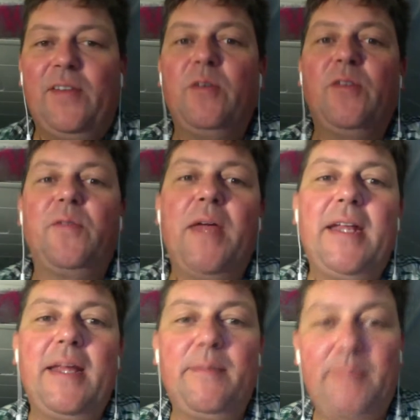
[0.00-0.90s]
there was a man
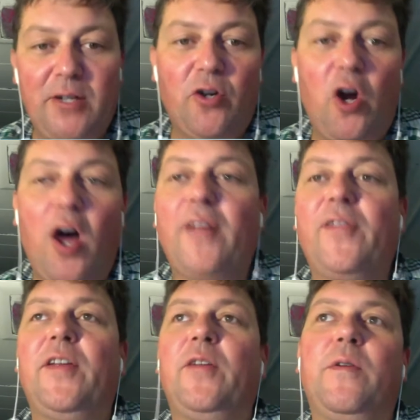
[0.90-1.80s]
named Peter
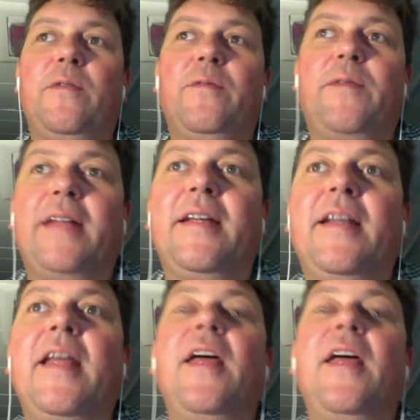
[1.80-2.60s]
Austin who invented